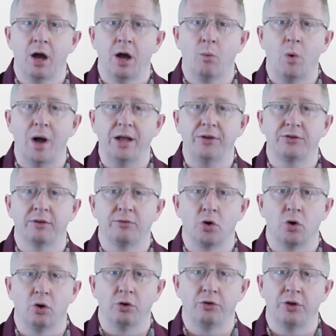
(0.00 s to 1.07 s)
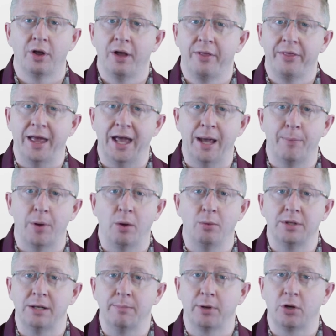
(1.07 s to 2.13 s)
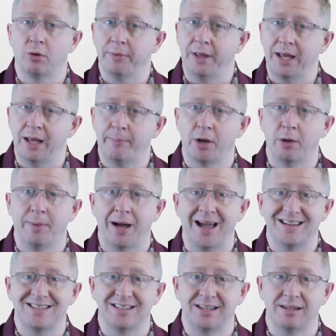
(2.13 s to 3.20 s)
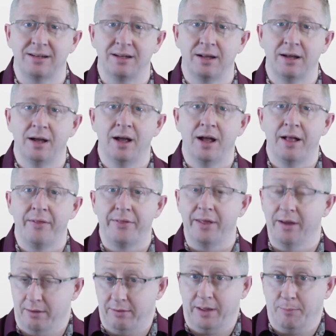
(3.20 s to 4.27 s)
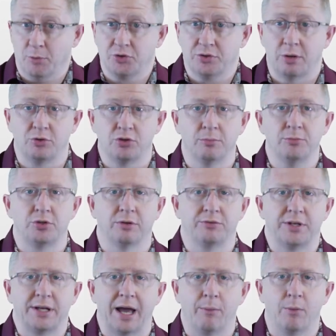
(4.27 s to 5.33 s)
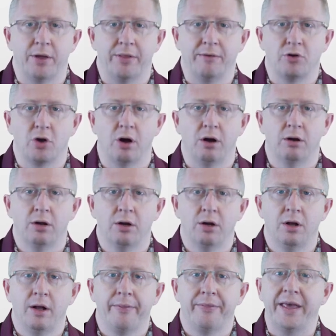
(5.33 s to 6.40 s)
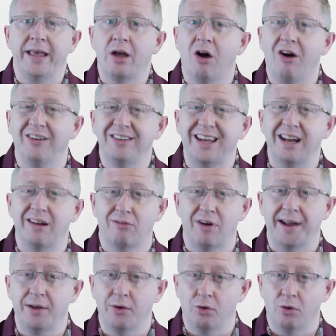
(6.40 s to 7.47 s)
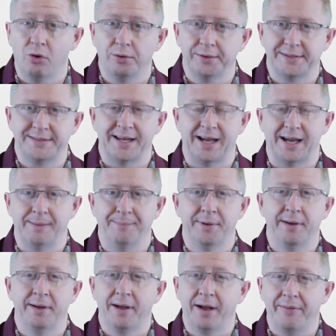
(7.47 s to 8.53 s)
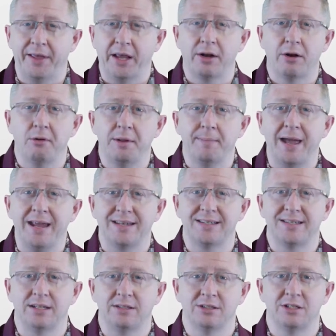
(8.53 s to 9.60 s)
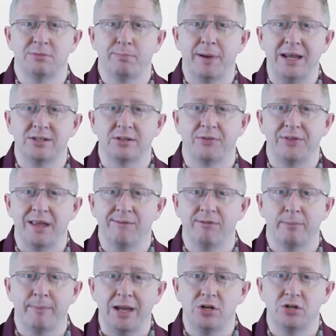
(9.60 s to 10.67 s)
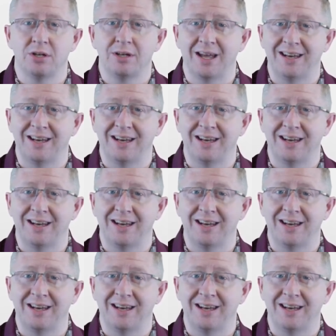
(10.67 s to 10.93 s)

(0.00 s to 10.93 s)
And whilst, of course, the hippo didn't become the hippo by accident, they must know some stuff to get where they've got, they can't get it right all the time. And they can only make decisions based on the information